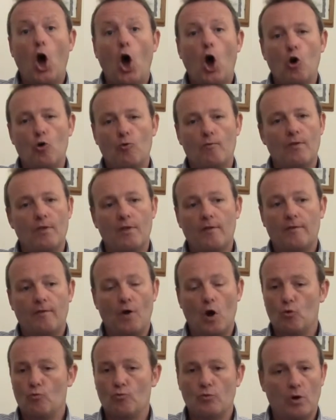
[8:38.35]
over the
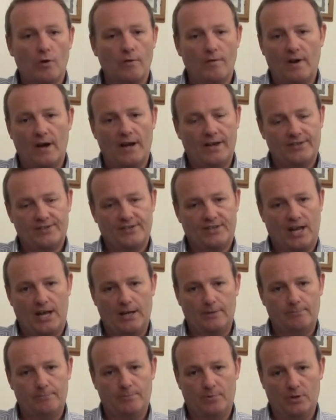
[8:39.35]
phone or via
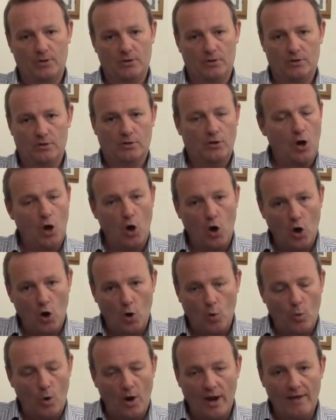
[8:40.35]
Skype or
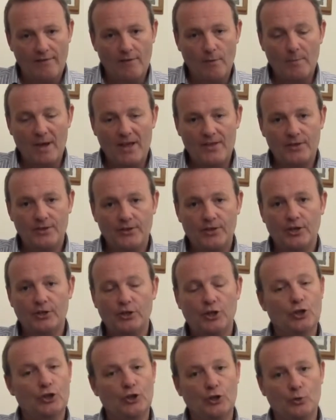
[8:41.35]
whatever method
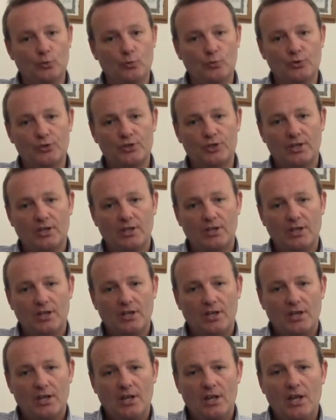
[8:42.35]
that you use.
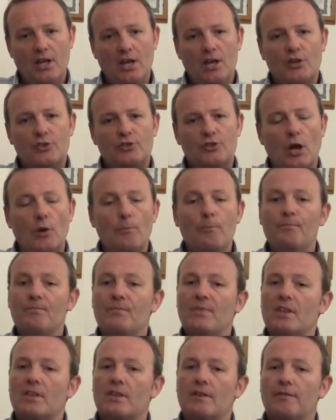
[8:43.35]
So
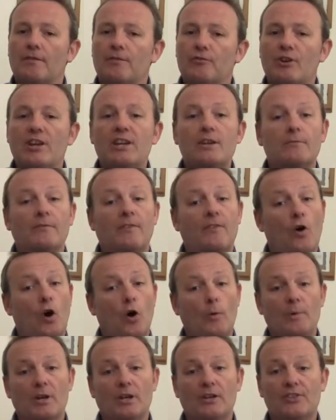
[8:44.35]
the Freedom
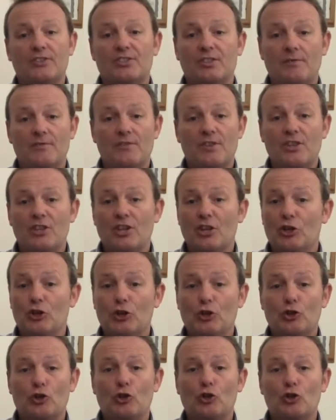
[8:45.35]
Formula is something that
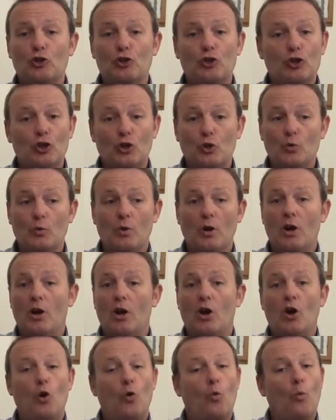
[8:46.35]
you can do
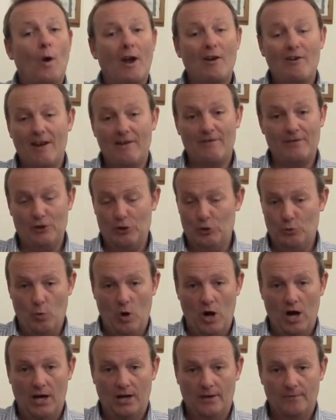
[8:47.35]
wherever you
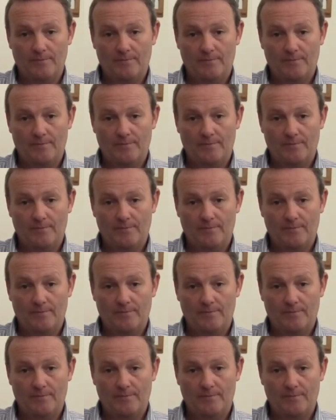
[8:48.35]
are,